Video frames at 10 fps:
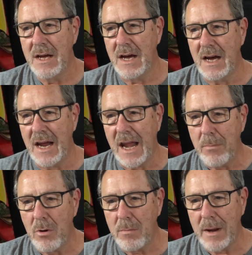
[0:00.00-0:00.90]

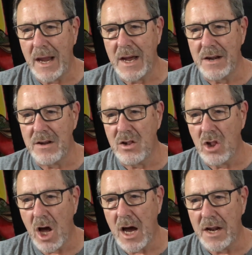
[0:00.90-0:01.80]
Abram and
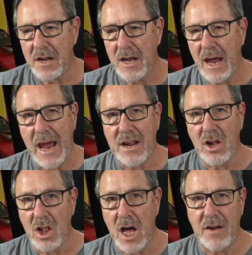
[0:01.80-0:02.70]
Lot had
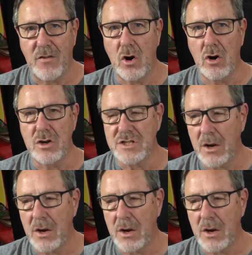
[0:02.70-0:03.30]
a lot of herds.